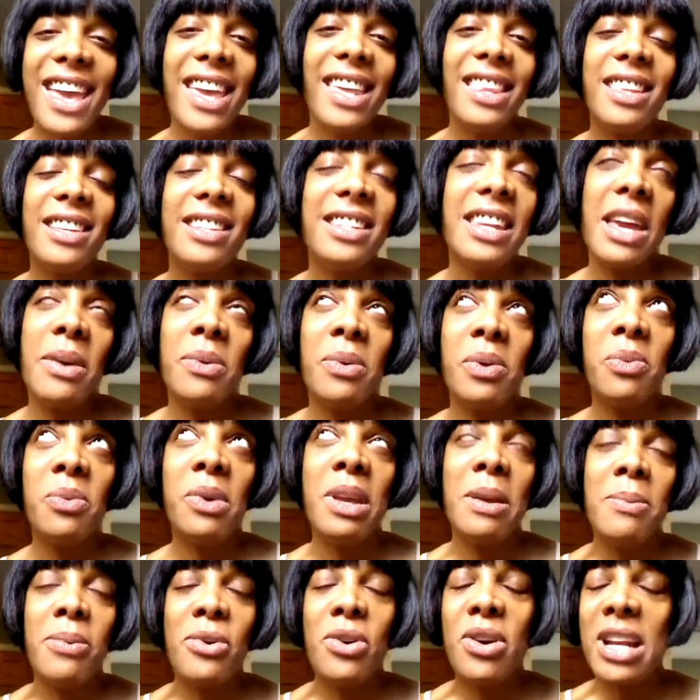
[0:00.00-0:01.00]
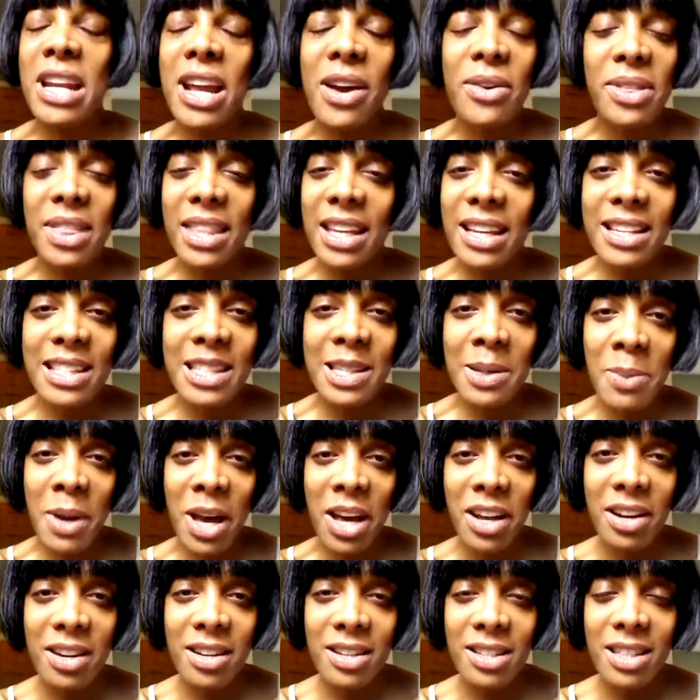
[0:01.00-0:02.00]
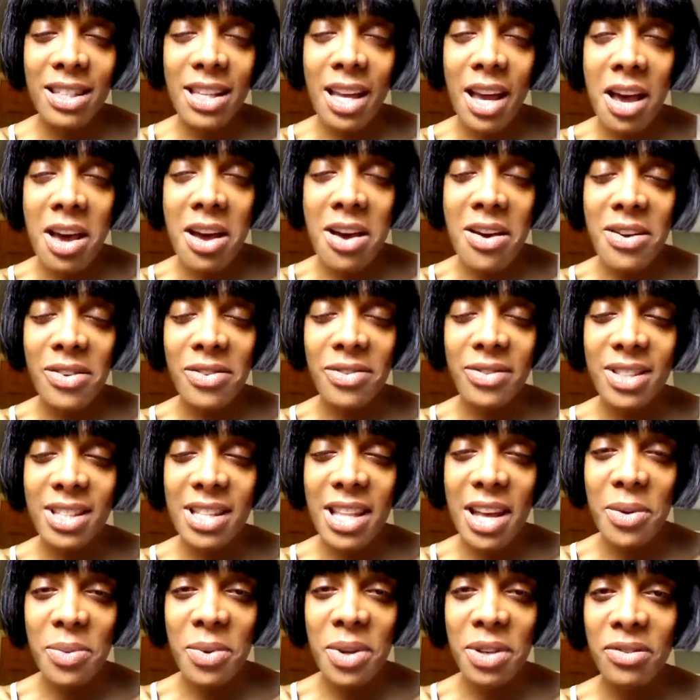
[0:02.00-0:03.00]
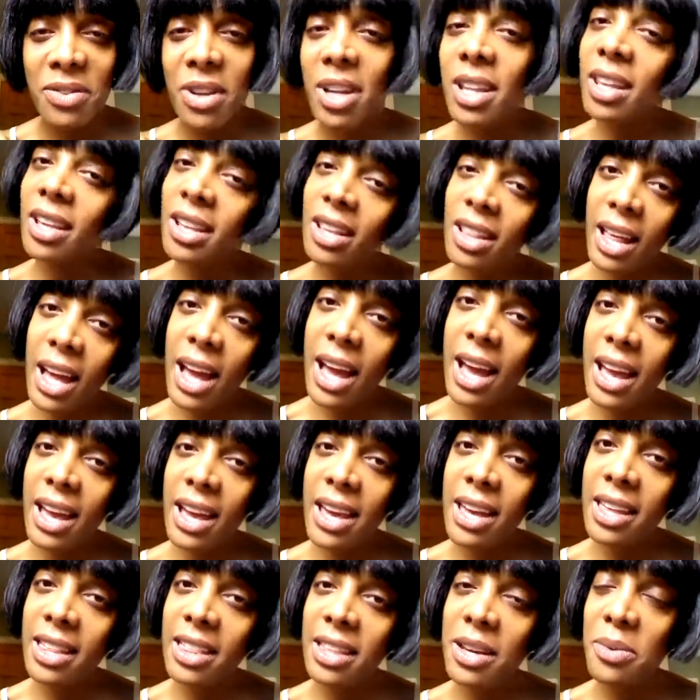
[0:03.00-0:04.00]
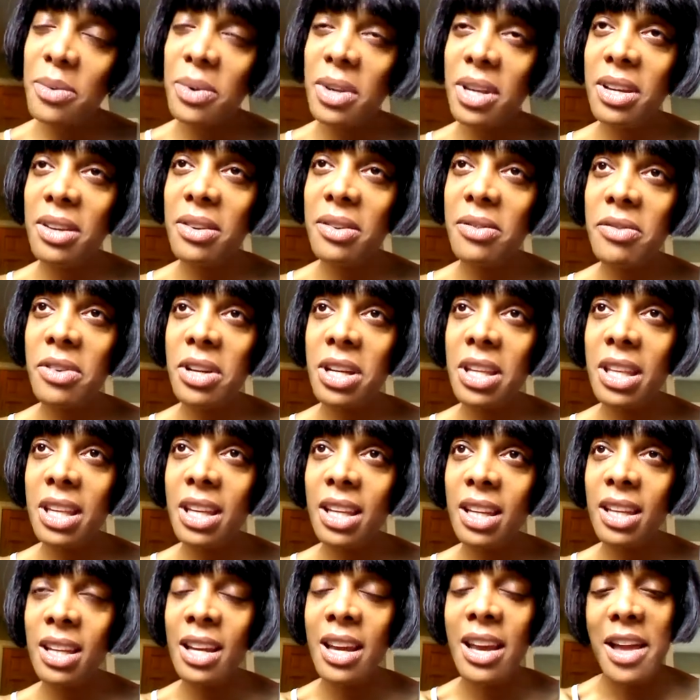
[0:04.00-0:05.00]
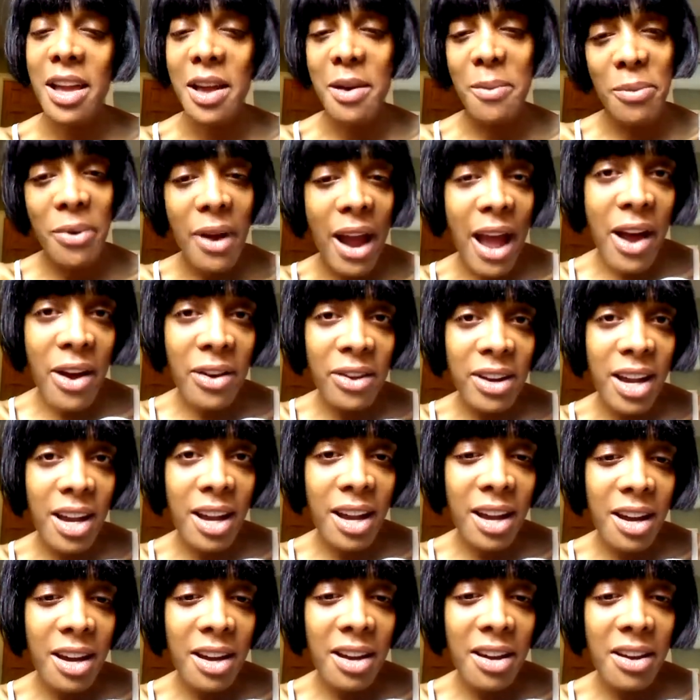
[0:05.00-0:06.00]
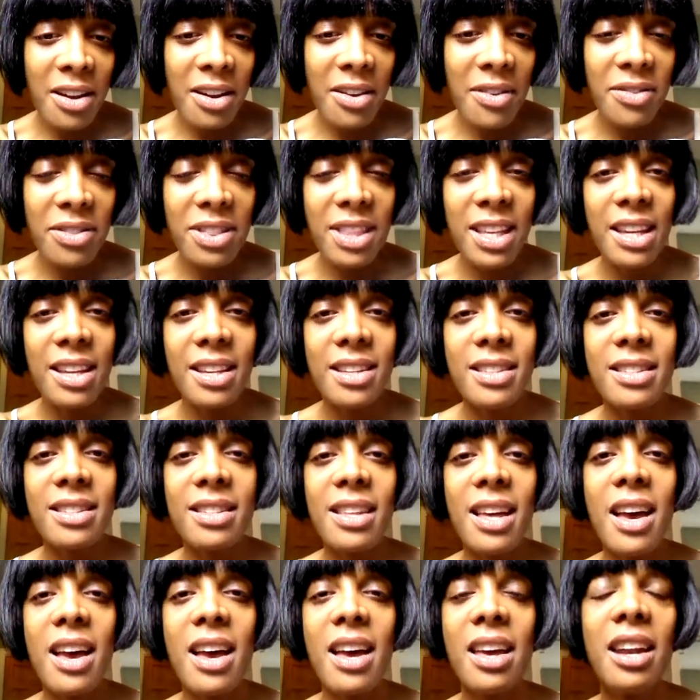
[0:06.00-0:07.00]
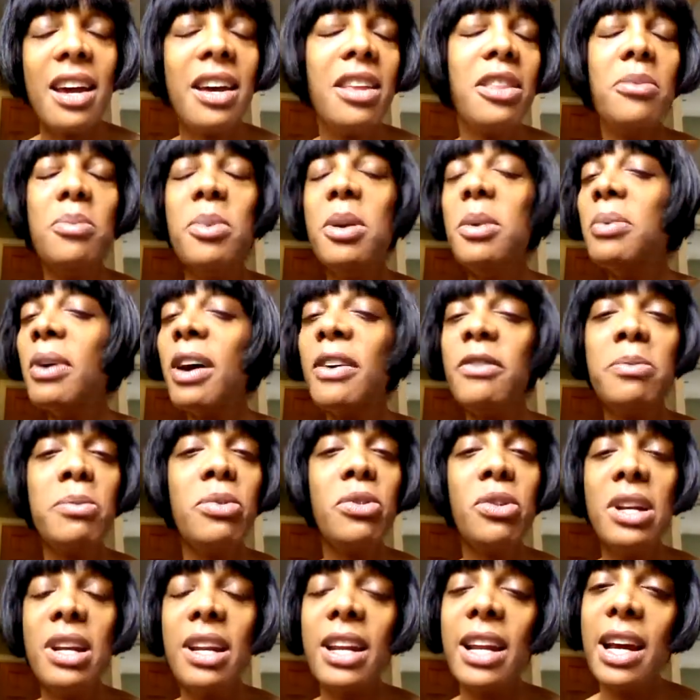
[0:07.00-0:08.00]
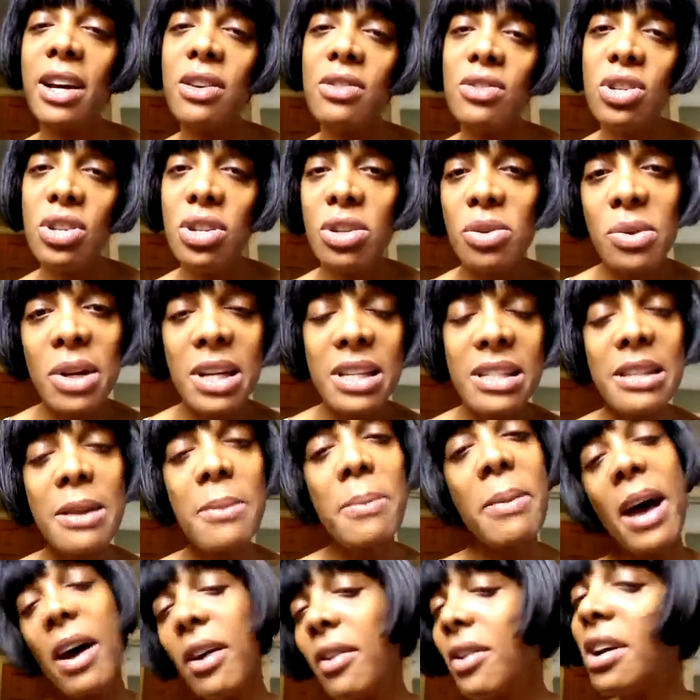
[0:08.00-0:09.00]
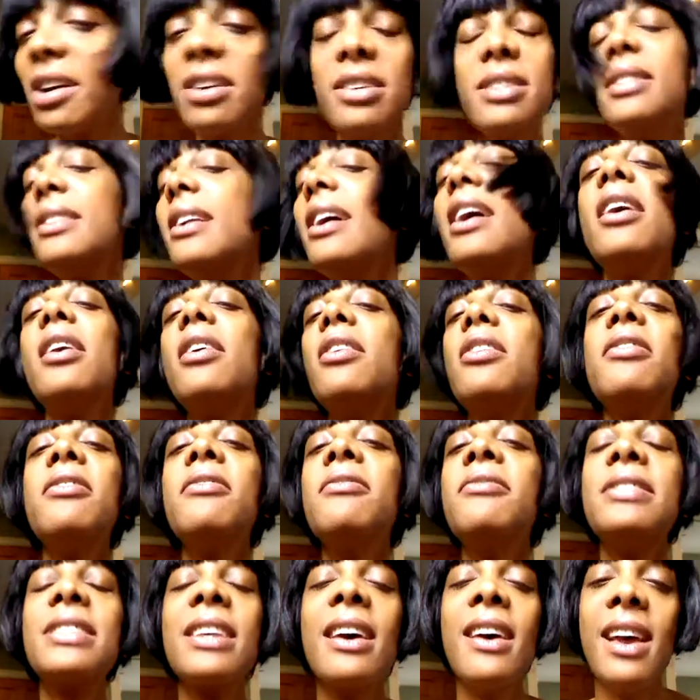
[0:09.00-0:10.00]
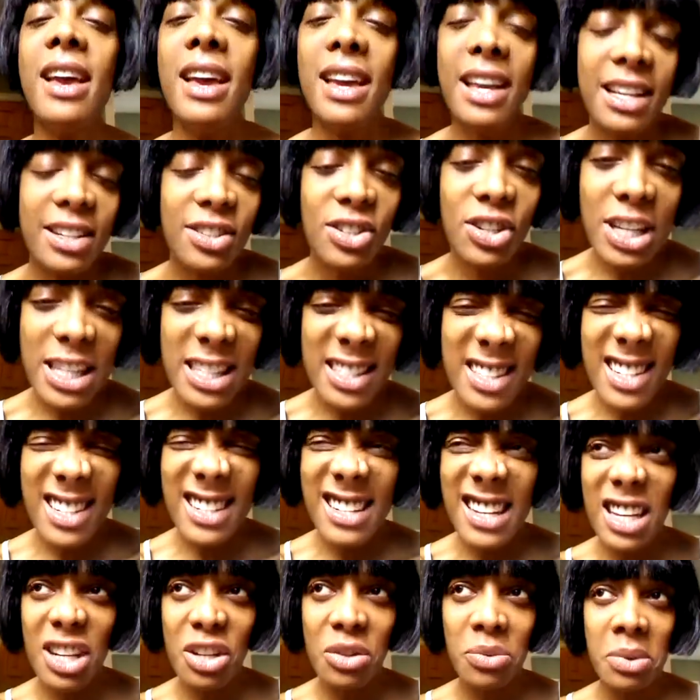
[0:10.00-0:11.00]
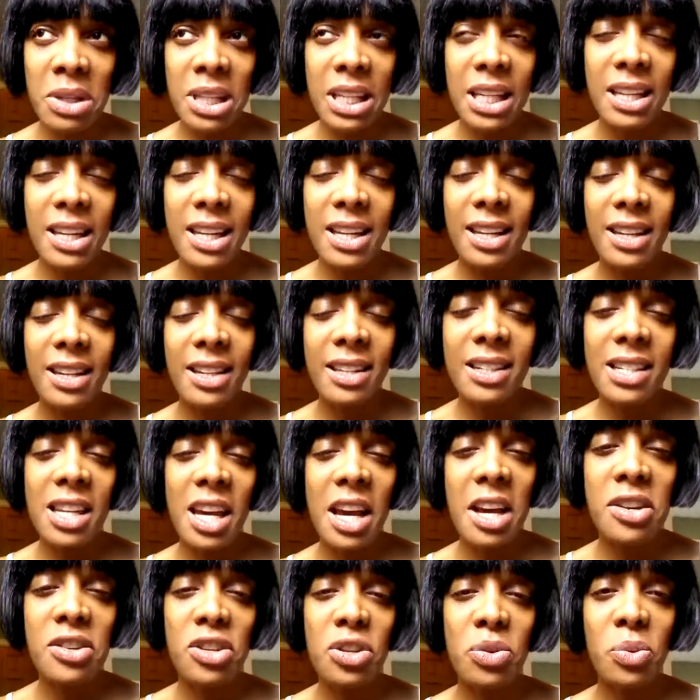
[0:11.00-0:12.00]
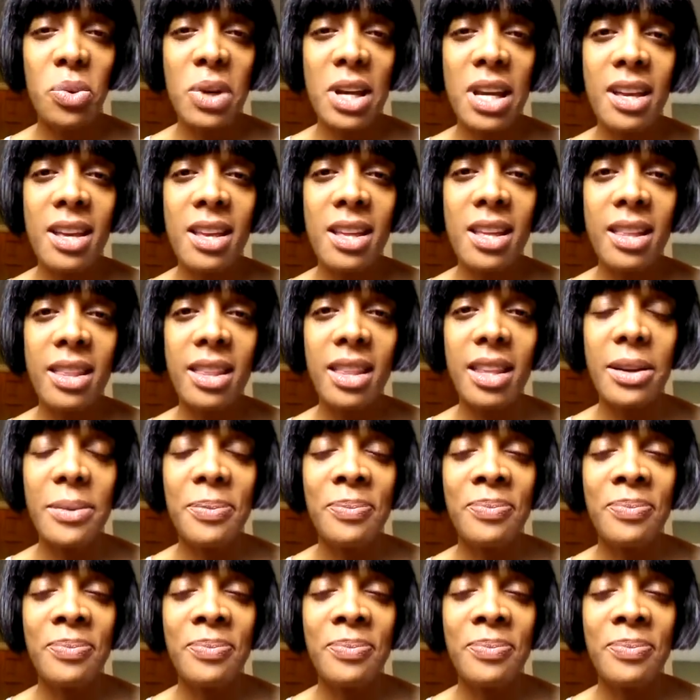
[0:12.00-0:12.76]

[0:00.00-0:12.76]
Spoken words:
The day when we point out things about ourselves that we really like, that we are really proud of, things that other people have pointed out to us about ourselves. Just a day to really get in touch with